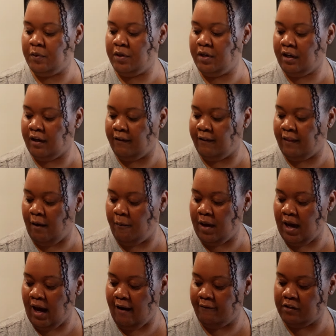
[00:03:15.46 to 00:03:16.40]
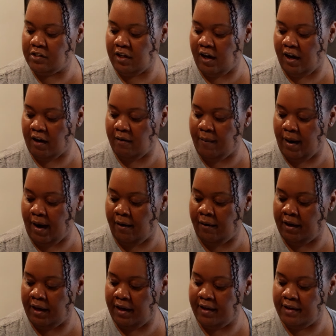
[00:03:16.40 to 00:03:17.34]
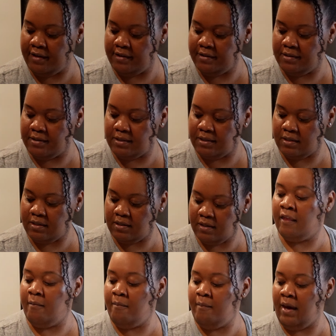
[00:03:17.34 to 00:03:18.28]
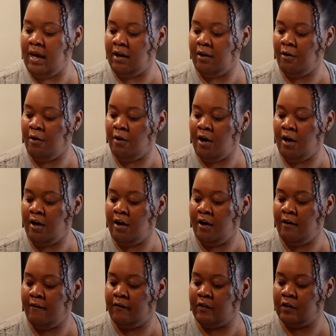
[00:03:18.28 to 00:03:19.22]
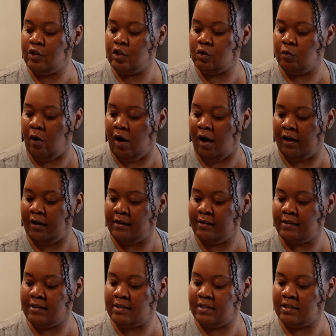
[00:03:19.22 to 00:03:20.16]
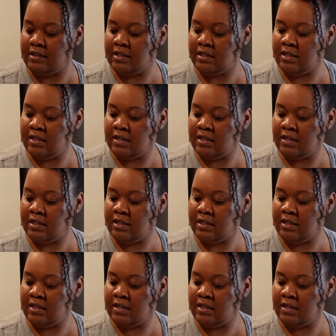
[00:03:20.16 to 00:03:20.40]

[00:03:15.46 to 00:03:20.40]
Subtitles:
book that we have to talk about is The Maker of Swans.